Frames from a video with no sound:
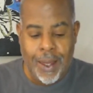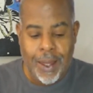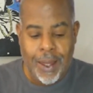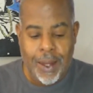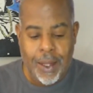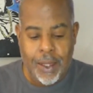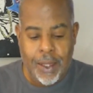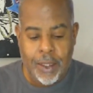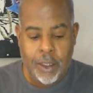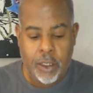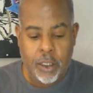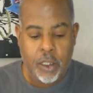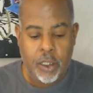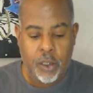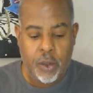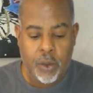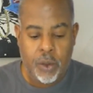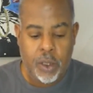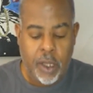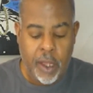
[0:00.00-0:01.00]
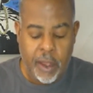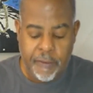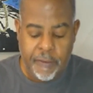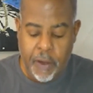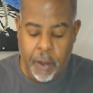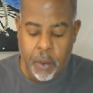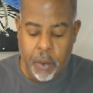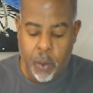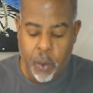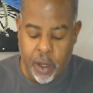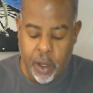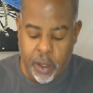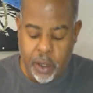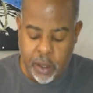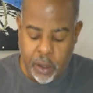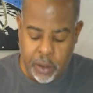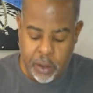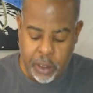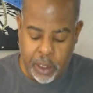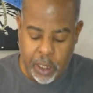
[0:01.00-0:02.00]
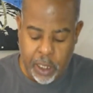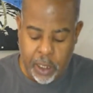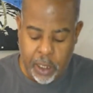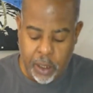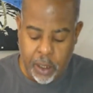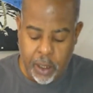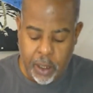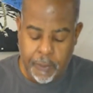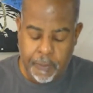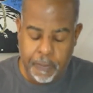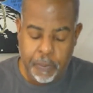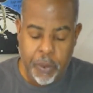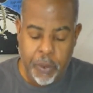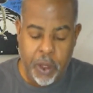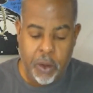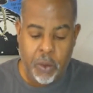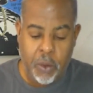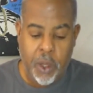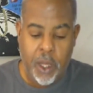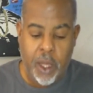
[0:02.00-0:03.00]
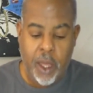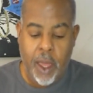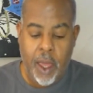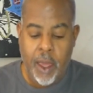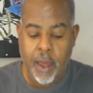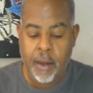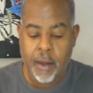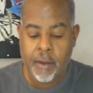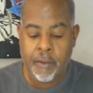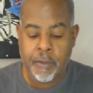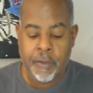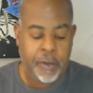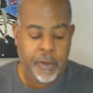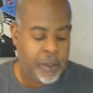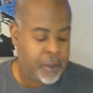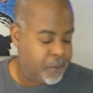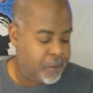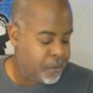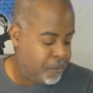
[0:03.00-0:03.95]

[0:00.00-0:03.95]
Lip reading: It is Tuesday, February 13th, and we have